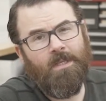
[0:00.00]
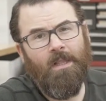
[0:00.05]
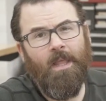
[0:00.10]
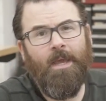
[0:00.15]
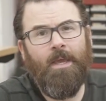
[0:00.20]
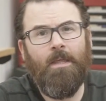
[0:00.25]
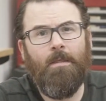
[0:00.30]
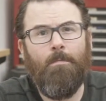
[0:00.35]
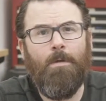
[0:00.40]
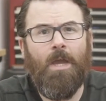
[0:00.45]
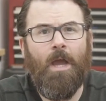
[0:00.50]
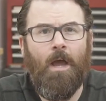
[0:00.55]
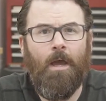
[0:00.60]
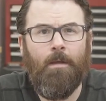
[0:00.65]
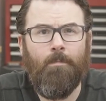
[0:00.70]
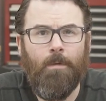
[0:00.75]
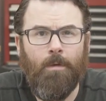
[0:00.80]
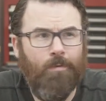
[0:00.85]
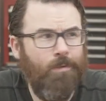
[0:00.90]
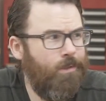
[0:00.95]
lathe
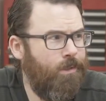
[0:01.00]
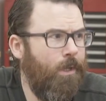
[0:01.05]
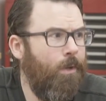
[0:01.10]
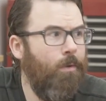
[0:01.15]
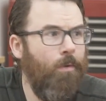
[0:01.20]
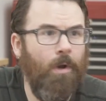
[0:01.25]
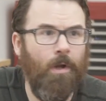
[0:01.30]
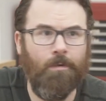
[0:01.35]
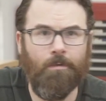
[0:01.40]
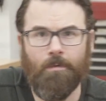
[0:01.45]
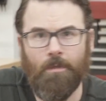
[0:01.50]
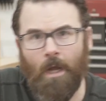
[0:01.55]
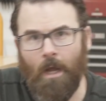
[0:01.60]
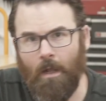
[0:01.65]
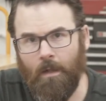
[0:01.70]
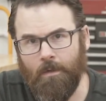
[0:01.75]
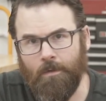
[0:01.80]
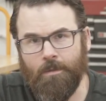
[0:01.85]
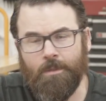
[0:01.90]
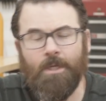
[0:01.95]
behind me was
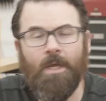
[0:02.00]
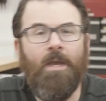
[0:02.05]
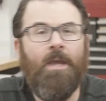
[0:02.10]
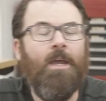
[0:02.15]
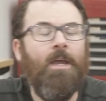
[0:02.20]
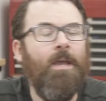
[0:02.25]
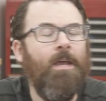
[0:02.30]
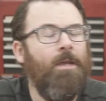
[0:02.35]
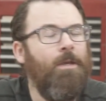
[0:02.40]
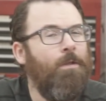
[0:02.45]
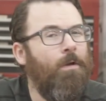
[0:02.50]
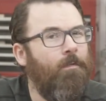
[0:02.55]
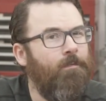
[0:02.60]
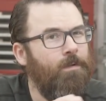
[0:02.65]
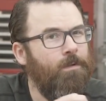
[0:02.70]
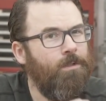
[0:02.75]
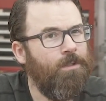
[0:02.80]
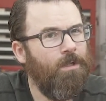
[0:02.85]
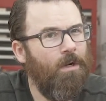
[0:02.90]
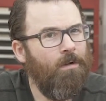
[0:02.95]
$200, you know, if
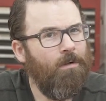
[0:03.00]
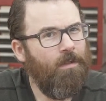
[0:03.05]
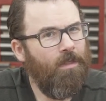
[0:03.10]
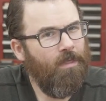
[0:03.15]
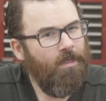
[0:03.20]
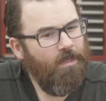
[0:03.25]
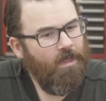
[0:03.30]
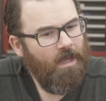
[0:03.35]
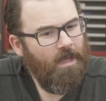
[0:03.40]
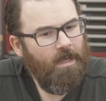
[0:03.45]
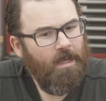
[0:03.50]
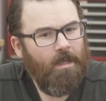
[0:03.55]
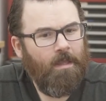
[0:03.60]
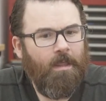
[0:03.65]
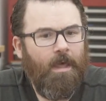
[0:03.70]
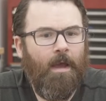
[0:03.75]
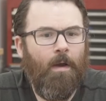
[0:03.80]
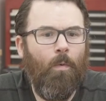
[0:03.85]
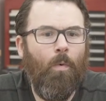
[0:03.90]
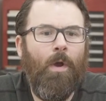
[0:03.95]
you start thinking
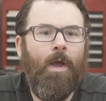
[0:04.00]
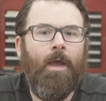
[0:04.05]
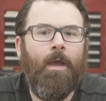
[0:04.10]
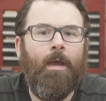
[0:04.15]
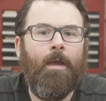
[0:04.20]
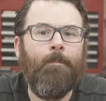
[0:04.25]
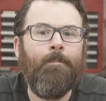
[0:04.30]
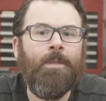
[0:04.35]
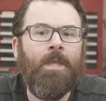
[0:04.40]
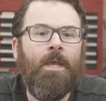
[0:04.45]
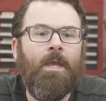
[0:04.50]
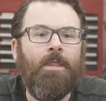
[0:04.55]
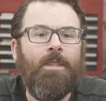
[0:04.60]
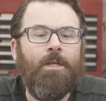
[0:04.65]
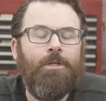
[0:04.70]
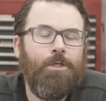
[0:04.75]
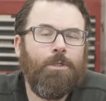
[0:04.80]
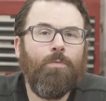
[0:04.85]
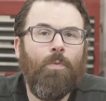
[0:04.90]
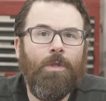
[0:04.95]
that way, they
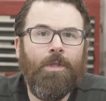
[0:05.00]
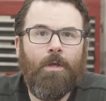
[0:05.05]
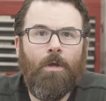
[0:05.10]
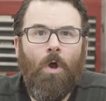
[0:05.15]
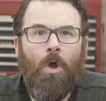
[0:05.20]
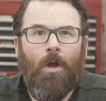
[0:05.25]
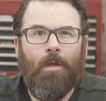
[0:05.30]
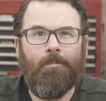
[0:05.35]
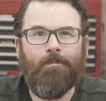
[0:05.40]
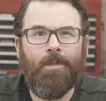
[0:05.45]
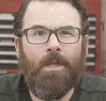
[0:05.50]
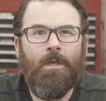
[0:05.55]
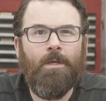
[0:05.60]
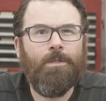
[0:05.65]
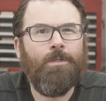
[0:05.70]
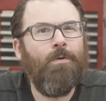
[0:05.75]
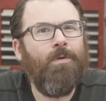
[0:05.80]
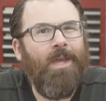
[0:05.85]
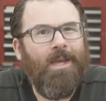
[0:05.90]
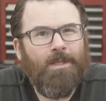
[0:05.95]
just want it gone.
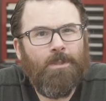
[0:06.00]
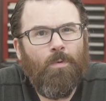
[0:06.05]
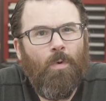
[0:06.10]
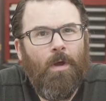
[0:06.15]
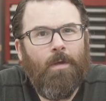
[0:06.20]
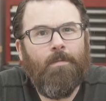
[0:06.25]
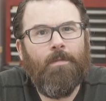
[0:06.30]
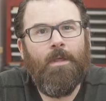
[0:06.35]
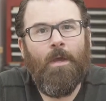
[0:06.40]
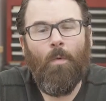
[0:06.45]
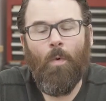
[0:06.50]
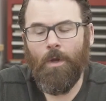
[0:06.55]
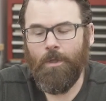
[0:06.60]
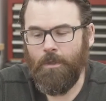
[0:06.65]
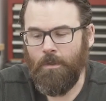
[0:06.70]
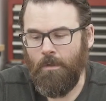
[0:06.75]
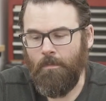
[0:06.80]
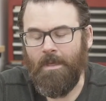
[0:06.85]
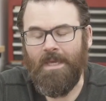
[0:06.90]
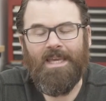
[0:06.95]
So guess what? They want
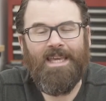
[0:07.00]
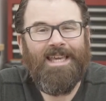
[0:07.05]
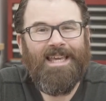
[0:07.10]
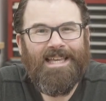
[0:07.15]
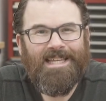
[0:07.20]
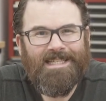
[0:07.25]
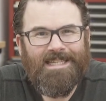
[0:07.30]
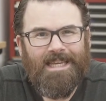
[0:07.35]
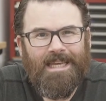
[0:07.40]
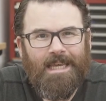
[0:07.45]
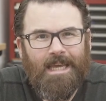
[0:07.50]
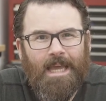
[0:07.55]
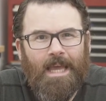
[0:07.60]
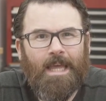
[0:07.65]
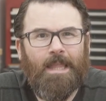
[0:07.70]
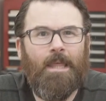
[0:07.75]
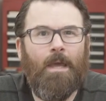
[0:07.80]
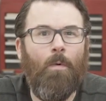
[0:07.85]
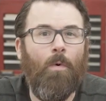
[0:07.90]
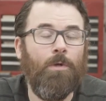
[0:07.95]
you to be easy,
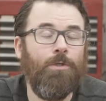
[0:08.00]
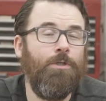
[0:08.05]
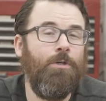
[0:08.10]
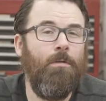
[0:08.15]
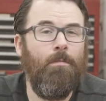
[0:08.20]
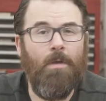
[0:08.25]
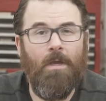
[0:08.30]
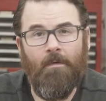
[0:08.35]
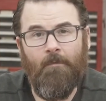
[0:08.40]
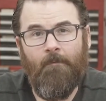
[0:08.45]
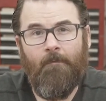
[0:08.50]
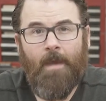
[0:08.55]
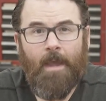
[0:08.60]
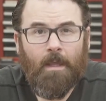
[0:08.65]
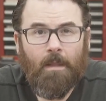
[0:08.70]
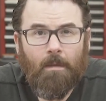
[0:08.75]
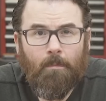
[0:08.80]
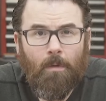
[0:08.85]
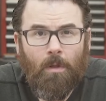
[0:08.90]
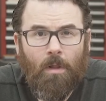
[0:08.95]
they want you to be
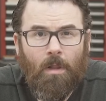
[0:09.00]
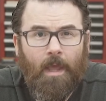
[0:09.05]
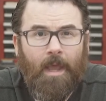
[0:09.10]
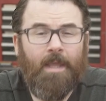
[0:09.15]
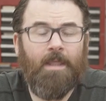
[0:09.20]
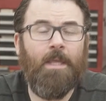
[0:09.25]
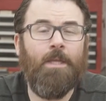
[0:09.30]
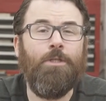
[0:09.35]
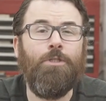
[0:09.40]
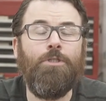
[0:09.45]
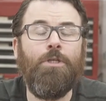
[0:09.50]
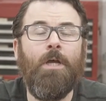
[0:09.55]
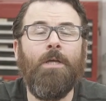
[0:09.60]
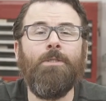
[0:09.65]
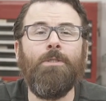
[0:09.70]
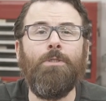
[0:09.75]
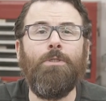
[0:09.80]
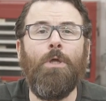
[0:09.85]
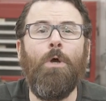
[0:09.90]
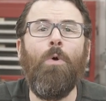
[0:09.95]
available, and they
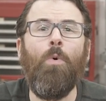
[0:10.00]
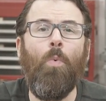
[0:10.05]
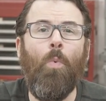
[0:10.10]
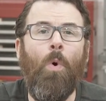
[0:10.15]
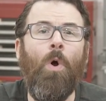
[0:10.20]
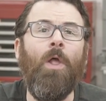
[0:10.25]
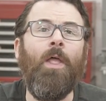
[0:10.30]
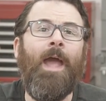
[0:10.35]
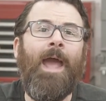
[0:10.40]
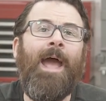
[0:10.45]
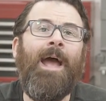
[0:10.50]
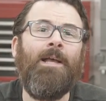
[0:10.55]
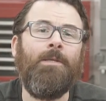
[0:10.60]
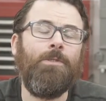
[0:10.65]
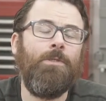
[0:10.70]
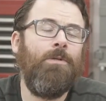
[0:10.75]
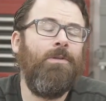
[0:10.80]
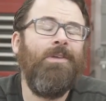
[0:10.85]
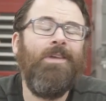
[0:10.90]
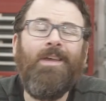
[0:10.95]
just don't want
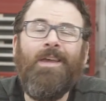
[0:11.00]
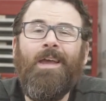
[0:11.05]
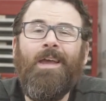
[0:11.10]
hassle.